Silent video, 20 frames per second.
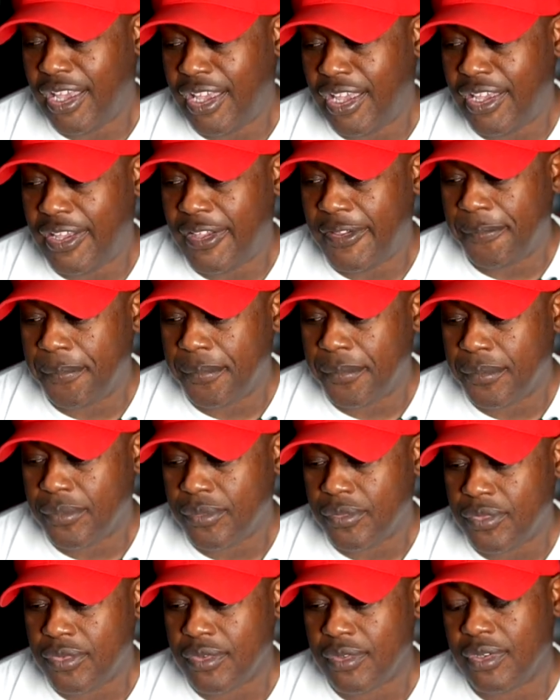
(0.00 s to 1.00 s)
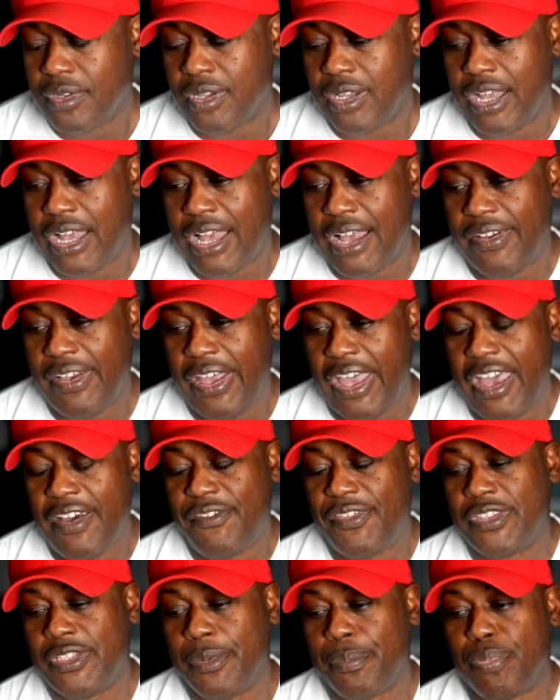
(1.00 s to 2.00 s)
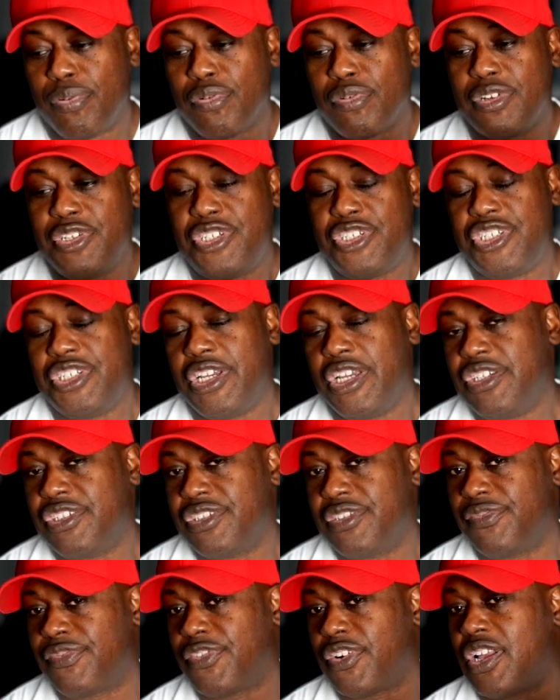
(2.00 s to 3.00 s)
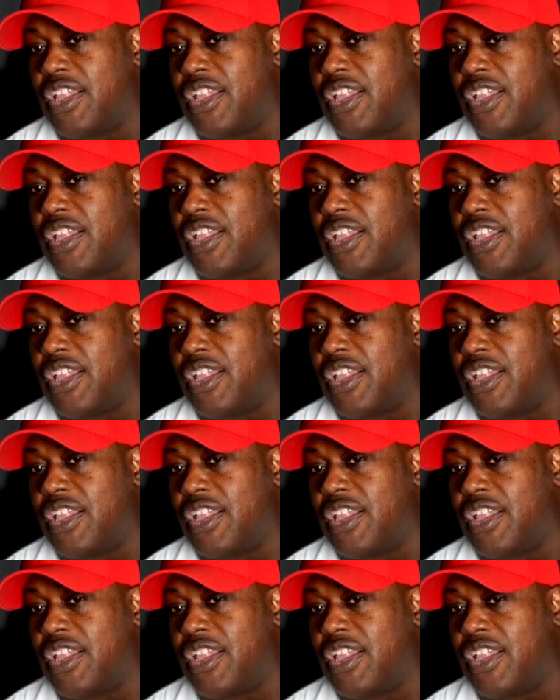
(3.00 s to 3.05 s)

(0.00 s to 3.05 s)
And I have an appreciation for